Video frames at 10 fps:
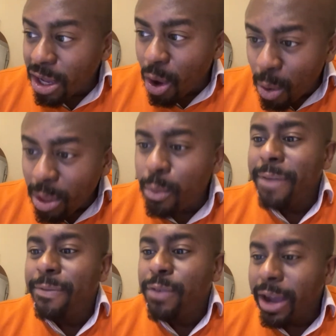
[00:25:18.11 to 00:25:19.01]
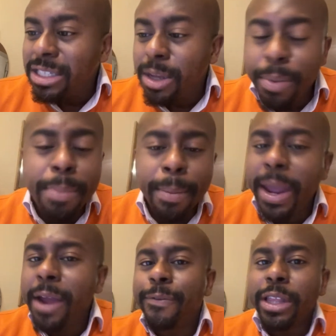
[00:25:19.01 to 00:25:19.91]
only way for us to be
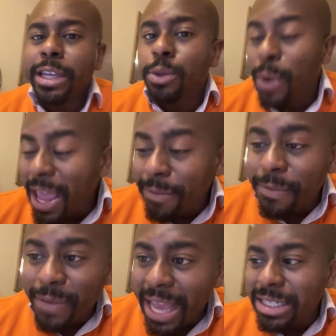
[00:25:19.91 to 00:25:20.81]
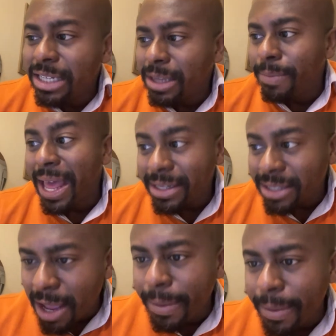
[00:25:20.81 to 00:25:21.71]
prepared for this wave of fascism that is
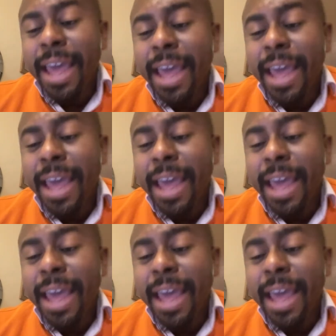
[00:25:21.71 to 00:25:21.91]
coming